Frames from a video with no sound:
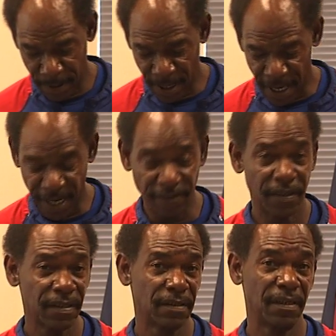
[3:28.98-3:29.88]
However,
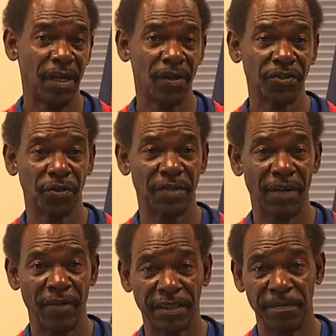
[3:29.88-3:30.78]
they also
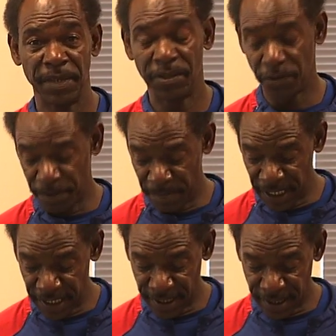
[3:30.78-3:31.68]
directed me to
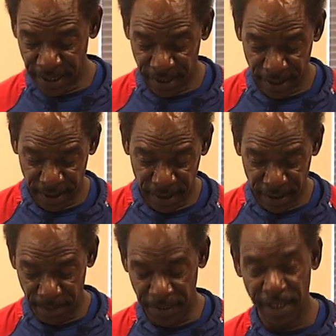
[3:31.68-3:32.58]
immediately
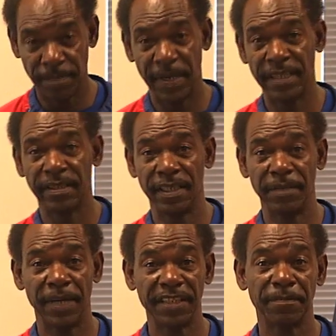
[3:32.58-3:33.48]
begin Major League
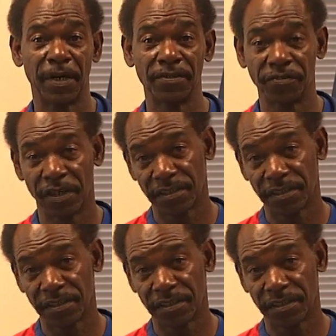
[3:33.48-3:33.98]
Baseball drug